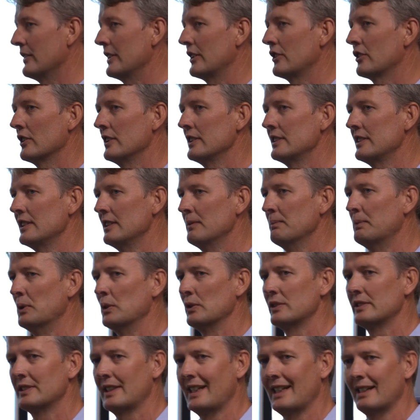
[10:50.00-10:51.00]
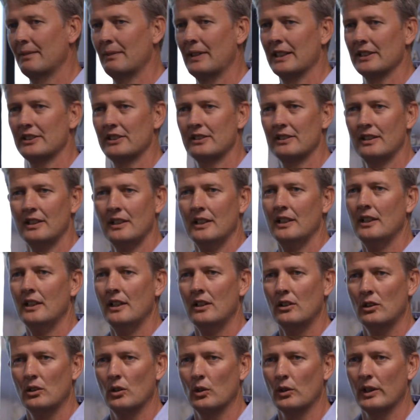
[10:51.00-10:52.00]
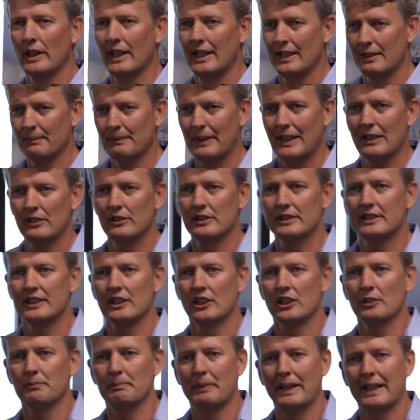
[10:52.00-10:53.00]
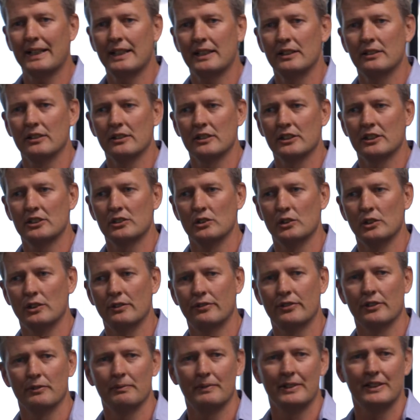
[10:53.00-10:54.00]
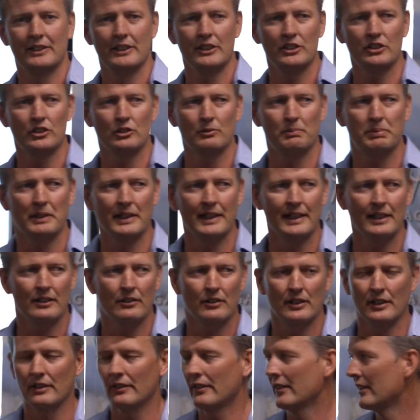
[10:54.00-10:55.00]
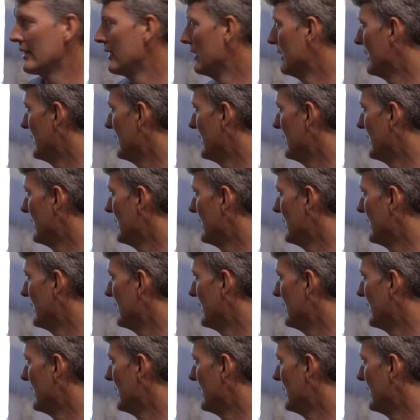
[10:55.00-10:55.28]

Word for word: to increase the inputs, how much organic matter is going back into the soil from additional plant growth.